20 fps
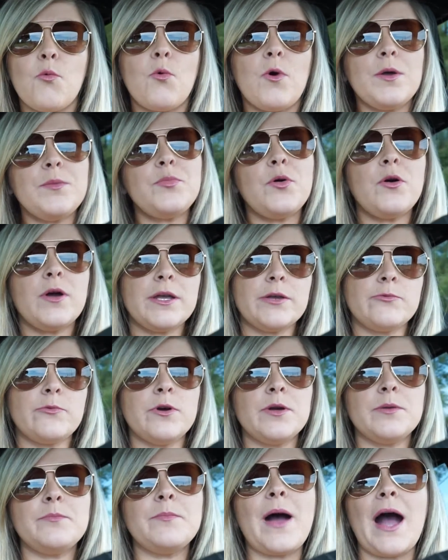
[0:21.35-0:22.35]

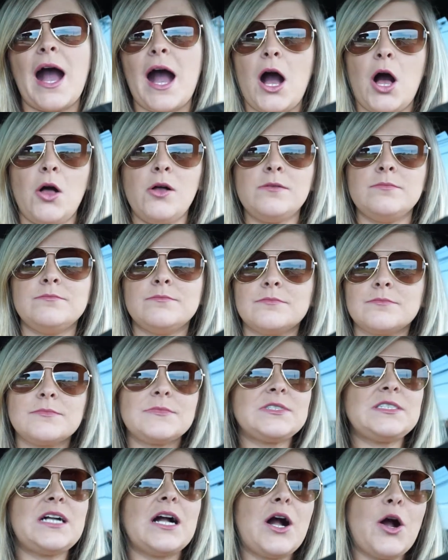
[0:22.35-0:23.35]
1.1
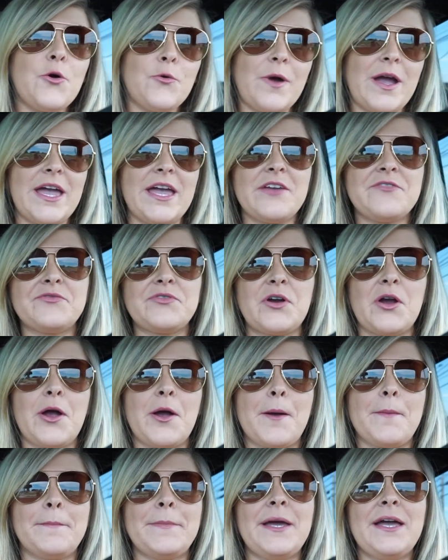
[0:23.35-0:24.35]
mile away
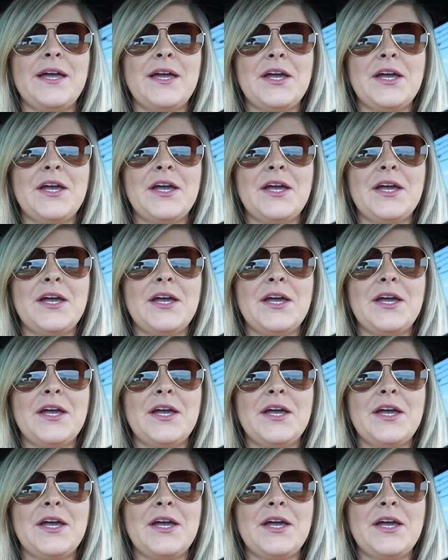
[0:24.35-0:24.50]
from